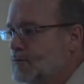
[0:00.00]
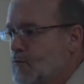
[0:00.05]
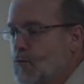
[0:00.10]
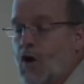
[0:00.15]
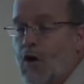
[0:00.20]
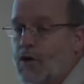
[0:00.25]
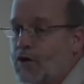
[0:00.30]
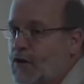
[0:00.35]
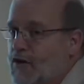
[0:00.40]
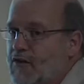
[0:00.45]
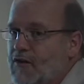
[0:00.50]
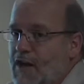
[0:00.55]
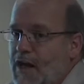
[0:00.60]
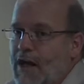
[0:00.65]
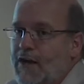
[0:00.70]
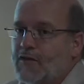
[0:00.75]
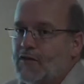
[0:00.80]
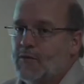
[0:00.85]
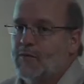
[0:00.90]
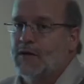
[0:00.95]
No, it doesn't
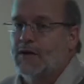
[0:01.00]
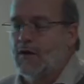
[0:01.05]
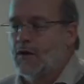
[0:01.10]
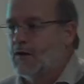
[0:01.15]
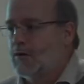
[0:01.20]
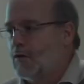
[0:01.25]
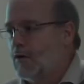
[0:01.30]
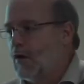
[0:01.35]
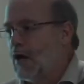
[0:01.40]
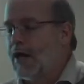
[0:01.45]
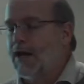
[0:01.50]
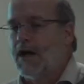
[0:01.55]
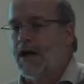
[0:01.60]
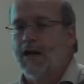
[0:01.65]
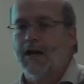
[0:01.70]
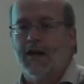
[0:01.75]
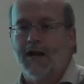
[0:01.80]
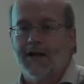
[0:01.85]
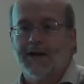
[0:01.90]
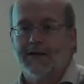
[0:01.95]
have to be local. I
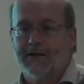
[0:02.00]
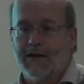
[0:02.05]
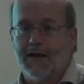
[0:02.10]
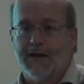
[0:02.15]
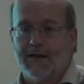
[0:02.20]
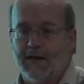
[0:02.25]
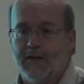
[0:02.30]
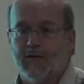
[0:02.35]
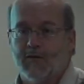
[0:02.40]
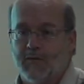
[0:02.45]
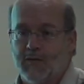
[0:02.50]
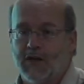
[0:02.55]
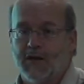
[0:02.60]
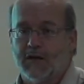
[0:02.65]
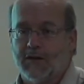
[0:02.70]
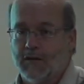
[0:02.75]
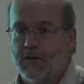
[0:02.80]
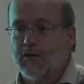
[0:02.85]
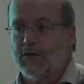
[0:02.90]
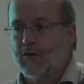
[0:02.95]
like the idea of it being
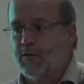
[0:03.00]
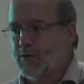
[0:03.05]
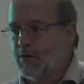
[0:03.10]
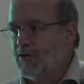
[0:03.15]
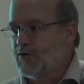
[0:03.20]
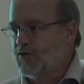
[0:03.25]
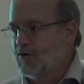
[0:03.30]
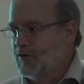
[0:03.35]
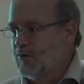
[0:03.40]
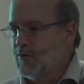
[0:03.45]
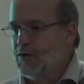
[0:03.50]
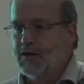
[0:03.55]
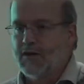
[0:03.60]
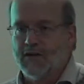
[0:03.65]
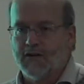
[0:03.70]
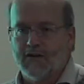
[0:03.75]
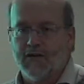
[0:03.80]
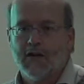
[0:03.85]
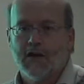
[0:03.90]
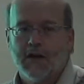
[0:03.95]
a local person
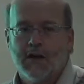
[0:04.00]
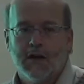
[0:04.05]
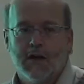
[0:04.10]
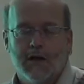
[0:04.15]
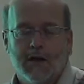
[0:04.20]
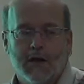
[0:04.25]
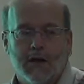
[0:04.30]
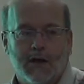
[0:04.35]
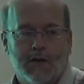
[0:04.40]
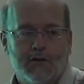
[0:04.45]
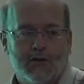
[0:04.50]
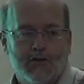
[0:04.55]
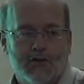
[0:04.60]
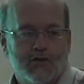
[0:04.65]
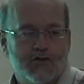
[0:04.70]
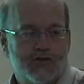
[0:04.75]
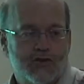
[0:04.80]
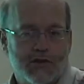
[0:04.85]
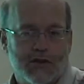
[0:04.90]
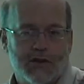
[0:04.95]
because
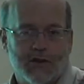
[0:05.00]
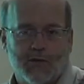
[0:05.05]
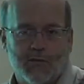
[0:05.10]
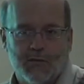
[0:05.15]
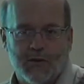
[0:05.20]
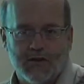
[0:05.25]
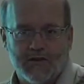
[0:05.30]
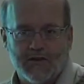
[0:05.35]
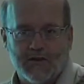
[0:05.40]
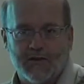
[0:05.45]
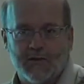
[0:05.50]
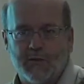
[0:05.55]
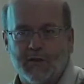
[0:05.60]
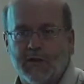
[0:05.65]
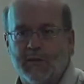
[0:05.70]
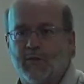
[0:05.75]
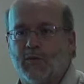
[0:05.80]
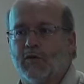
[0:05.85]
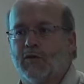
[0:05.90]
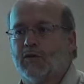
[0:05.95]
usually your business
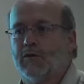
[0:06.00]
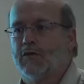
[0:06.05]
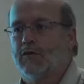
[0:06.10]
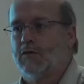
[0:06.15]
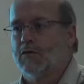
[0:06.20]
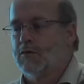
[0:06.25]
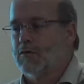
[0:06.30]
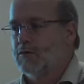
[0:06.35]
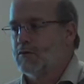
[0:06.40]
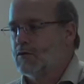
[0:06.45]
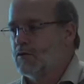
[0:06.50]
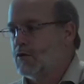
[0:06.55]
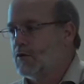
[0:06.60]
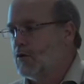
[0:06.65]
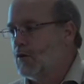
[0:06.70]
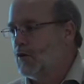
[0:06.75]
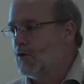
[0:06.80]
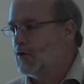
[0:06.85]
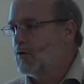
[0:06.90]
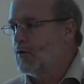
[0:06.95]
people, your
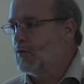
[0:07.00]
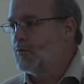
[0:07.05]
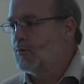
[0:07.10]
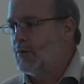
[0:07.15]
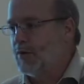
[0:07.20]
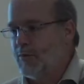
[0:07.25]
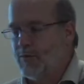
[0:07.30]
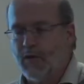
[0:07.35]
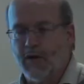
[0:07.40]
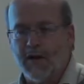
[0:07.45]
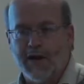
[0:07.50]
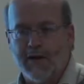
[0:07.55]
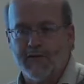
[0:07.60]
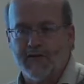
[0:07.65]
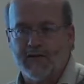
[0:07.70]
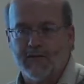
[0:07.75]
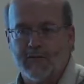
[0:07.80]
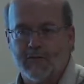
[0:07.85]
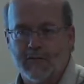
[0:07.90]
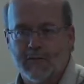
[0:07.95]
local people have
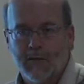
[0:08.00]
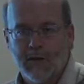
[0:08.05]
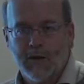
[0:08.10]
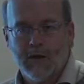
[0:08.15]
some